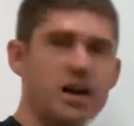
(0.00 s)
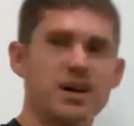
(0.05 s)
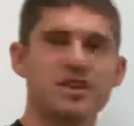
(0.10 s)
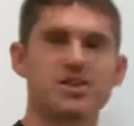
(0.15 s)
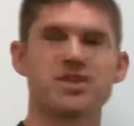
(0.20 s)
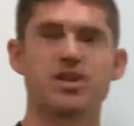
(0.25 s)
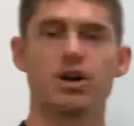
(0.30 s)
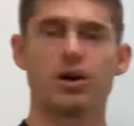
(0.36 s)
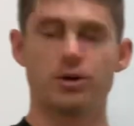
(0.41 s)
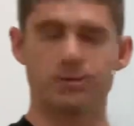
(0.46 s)

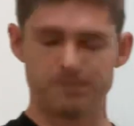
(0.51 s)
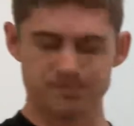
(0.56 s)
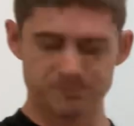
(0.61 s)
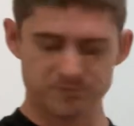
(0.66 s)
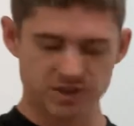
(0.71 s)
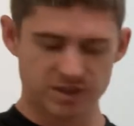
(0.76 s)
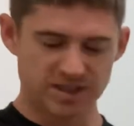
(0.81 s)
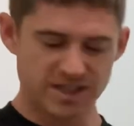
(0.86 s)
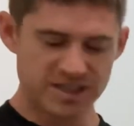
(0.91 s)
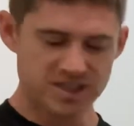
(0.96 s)

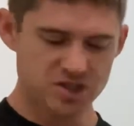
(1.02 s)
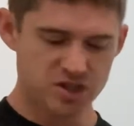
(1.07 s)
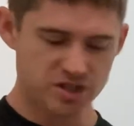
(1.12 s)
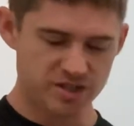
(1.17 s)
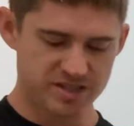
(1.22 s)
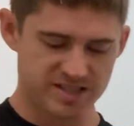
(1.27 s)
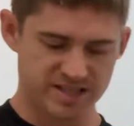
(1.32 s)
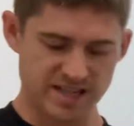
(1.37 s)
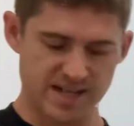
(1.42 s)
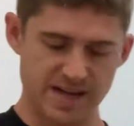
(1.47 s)
So let's
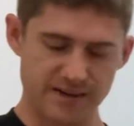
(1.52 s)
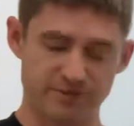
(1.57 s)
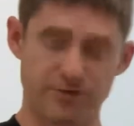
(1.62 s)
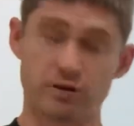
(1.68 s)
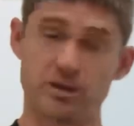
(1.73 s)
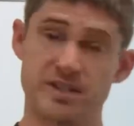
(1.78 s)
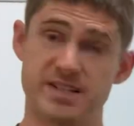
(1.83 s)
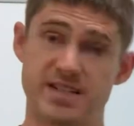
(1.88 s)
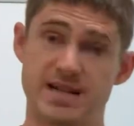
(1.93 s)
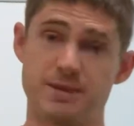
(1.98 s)
just say,
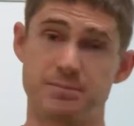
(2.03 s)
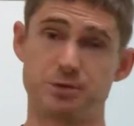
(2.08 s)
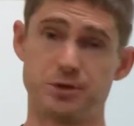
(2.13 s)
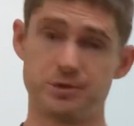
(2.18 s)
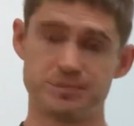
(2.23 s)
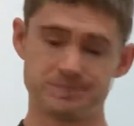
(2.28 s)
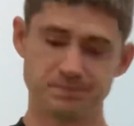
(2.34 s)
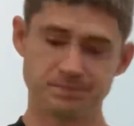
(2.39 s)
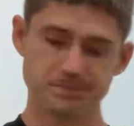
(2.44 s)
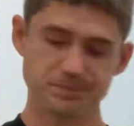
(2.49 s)
for
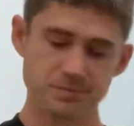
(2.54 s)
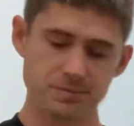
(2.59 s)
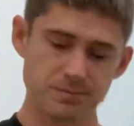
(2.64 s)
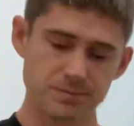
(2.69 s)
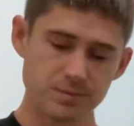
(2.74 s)
example,